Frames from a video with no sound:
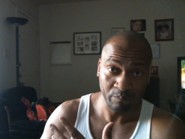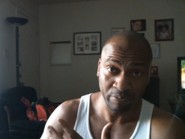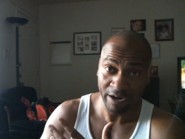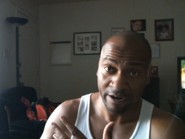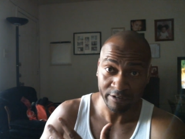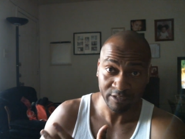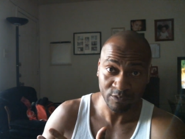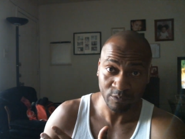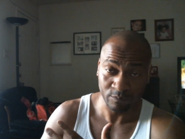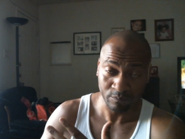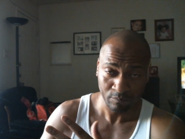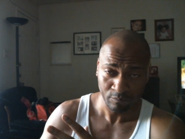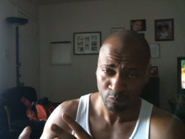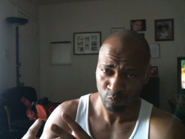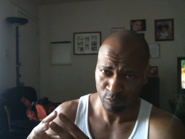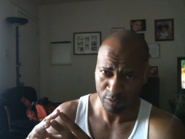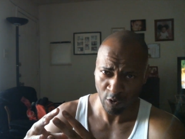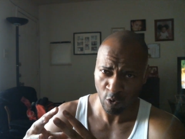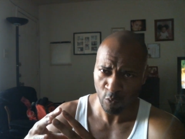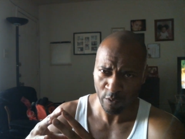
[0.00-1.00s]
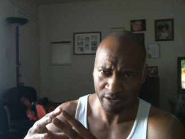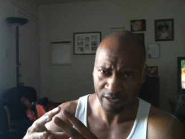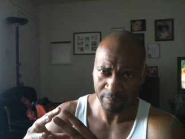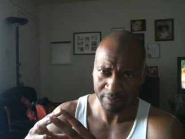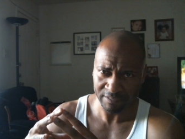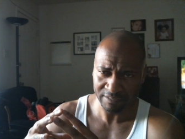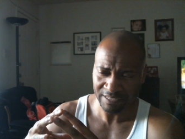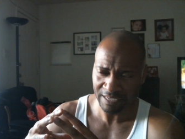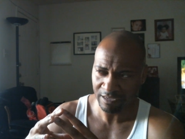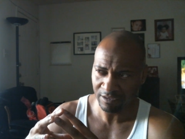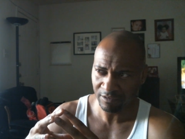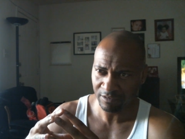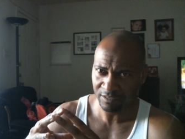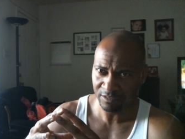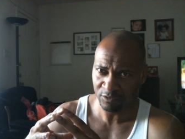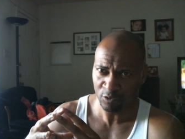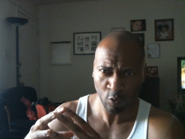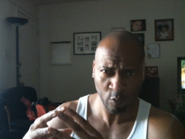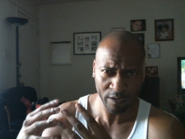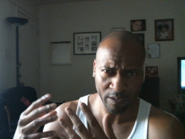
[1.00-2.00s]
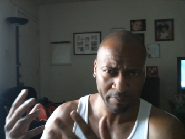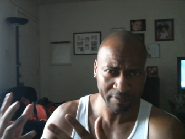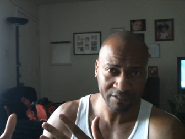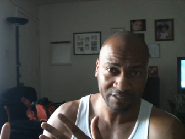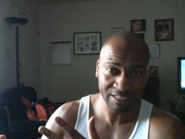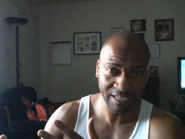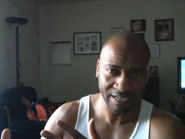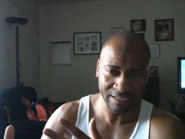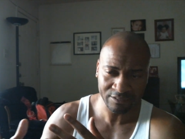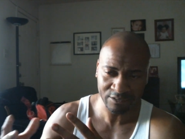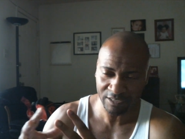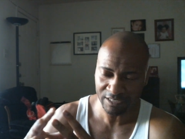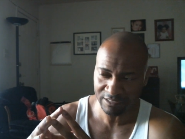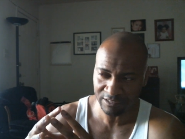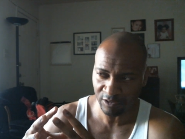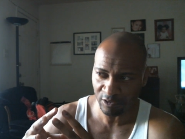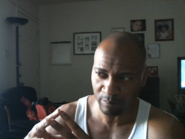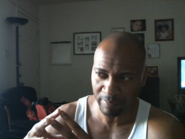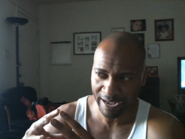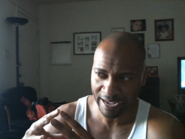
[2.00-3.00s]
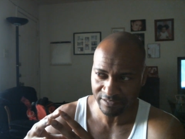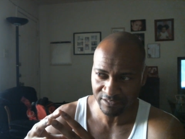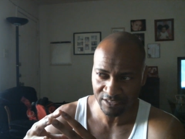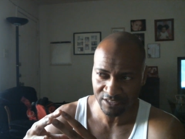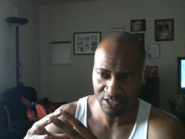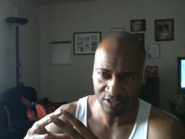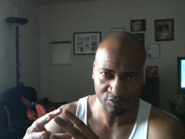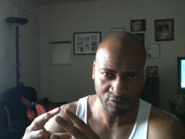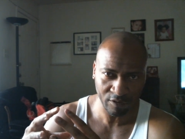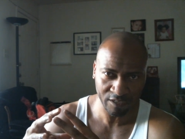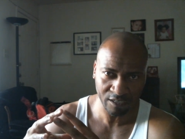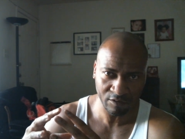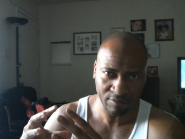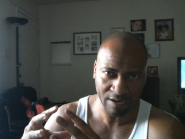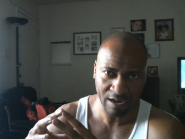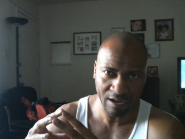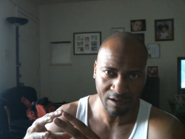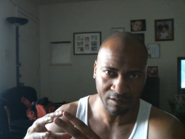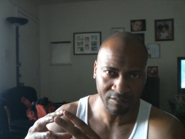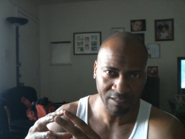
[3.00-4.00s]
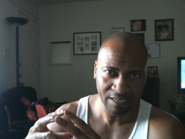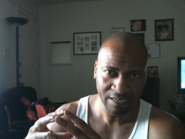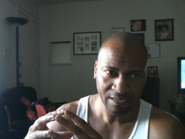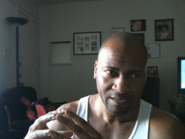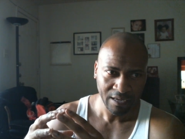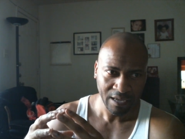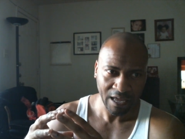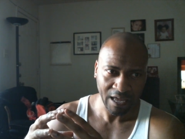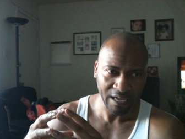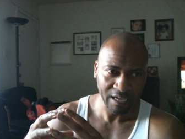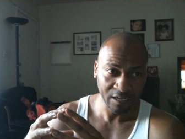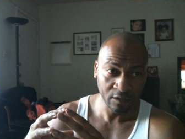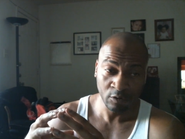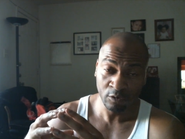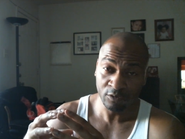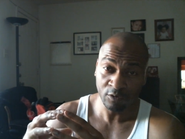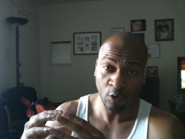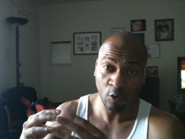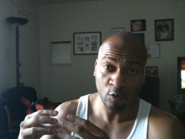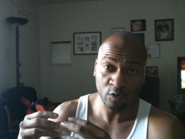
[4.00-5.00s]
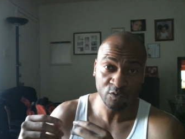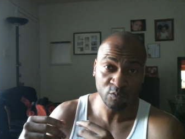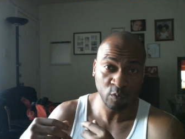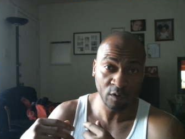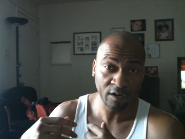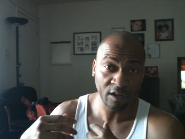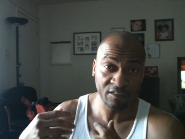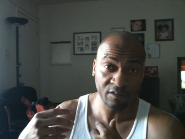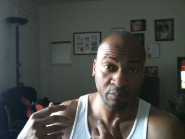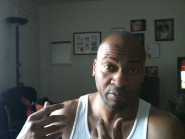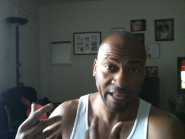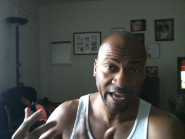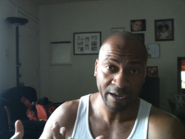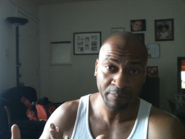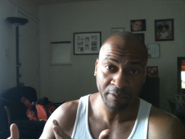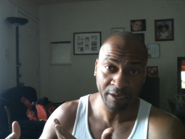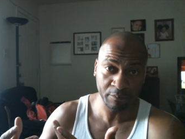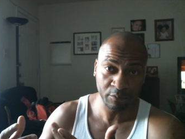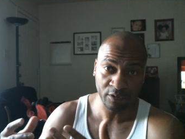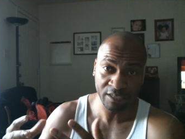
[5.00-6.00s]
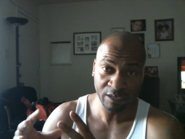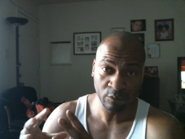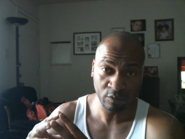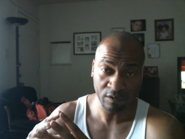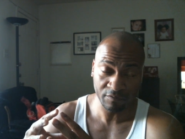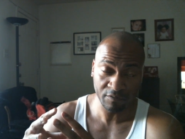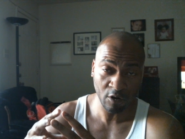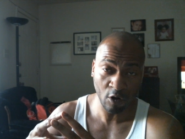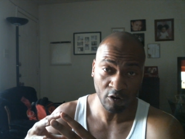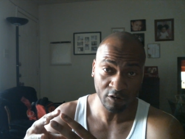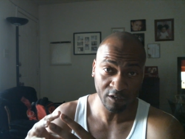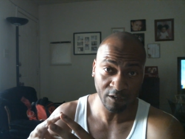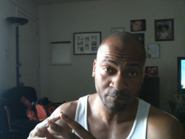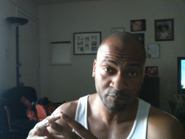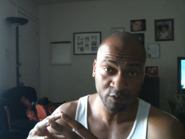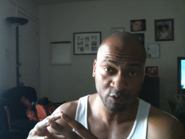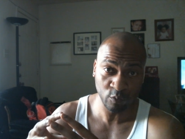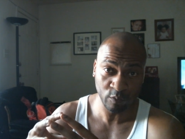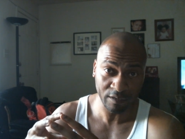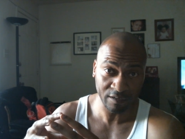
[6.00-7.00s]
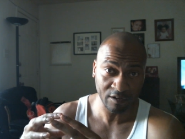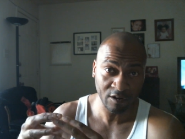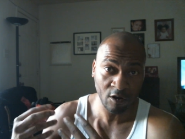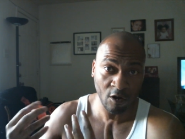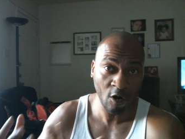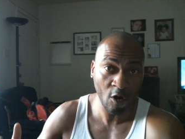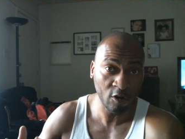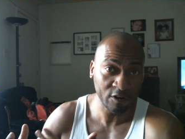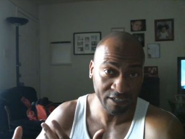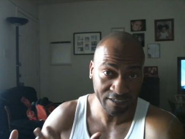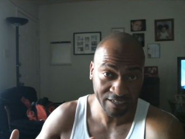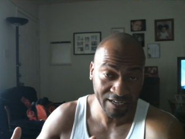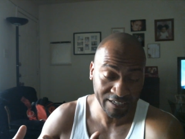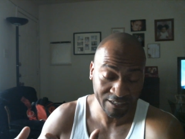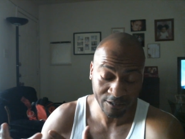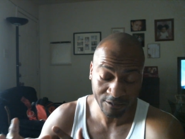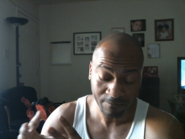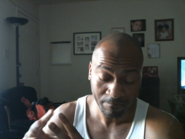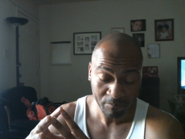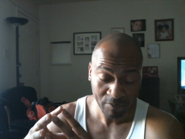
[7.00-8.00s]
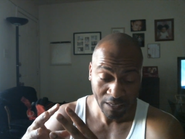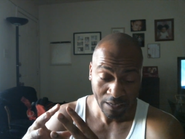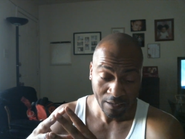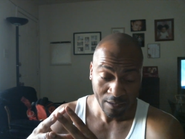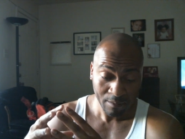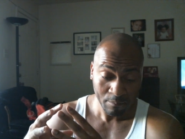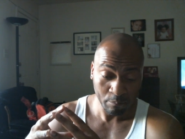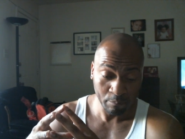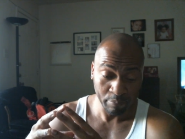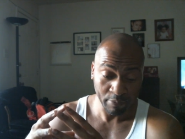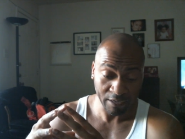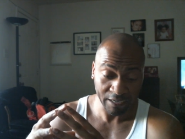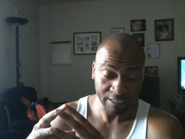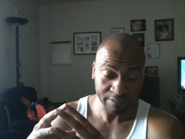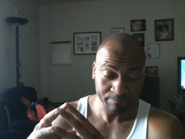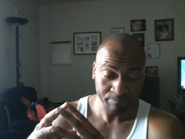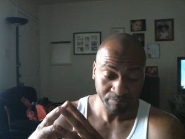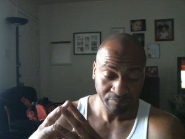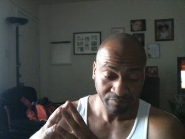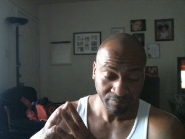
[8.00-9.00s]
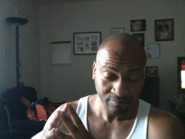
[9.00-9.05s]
parents were nowhere to be seen. So this little bastard's just running around. And who knows what other black people he would have gone up to and called a nigger. But